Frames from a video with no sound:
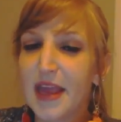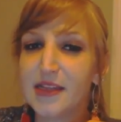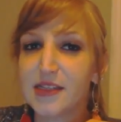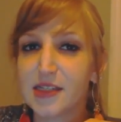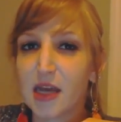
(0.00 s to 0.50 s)

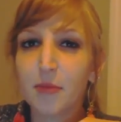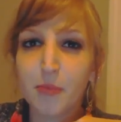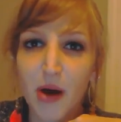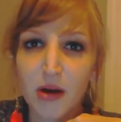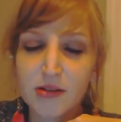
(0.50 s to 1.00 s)
$8 to
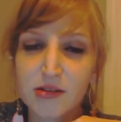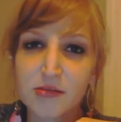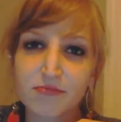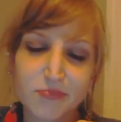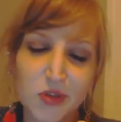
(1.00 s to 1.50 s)

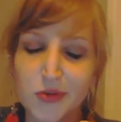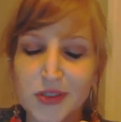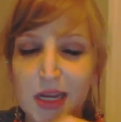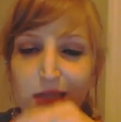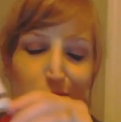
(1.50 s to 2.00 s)
$10. So
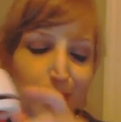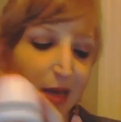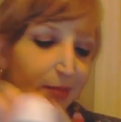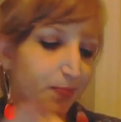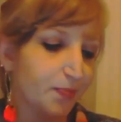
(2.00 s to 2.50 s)
it's not too
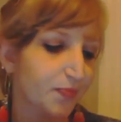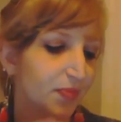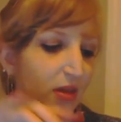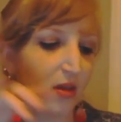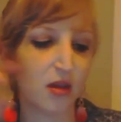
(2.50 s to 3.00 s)
bad.
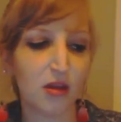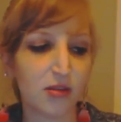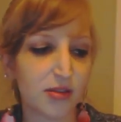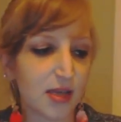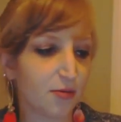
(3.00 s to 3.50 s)

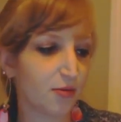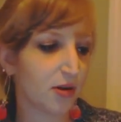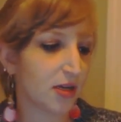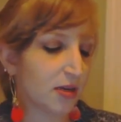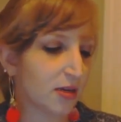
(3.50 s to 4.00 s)
So that
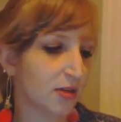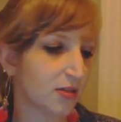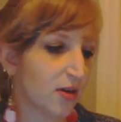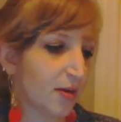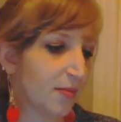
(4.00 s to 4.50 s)
one,
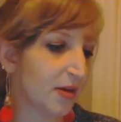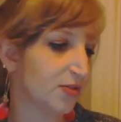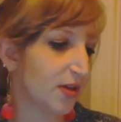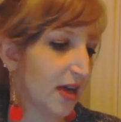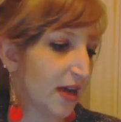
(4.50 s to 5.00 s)
so how many
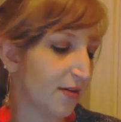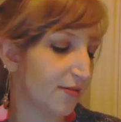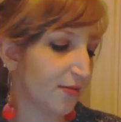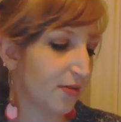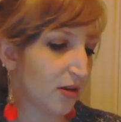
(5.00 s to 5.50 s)
do I
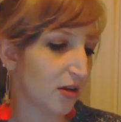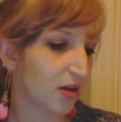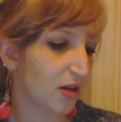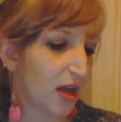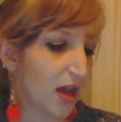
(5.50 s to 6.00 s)
have?
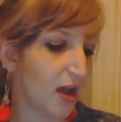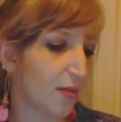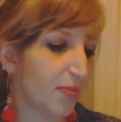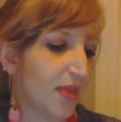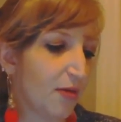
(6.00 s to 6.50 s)

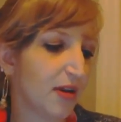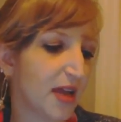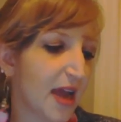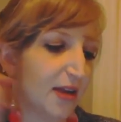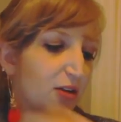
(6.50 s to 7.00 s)
That
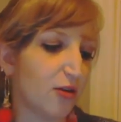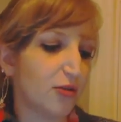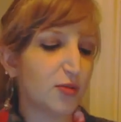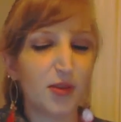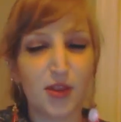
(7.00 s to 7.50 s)
one kind of
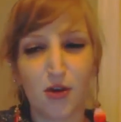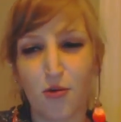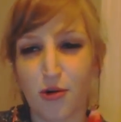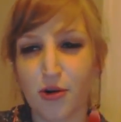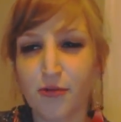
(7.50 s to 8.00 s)
goes with the
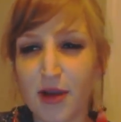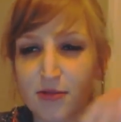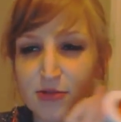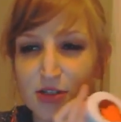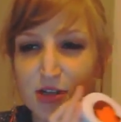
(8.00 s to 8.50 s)
corner
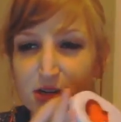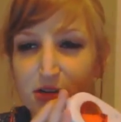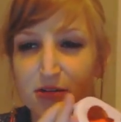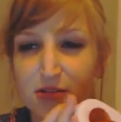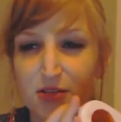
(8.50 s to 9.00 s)

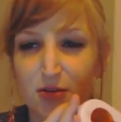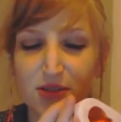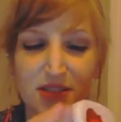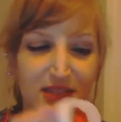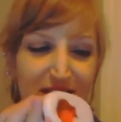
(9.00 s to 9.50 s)
rounder, so
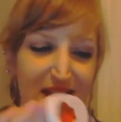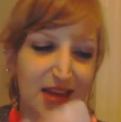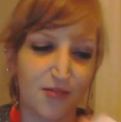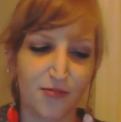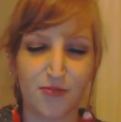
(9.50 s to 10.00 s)
this is
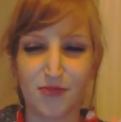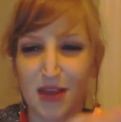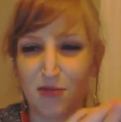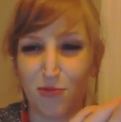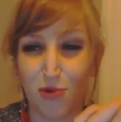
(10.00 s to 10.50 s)
kind of
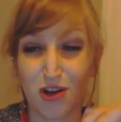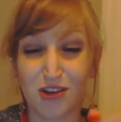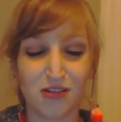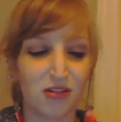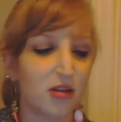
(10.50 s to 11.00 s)
like
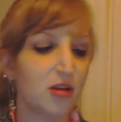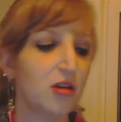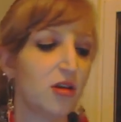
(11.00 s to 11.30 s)
one.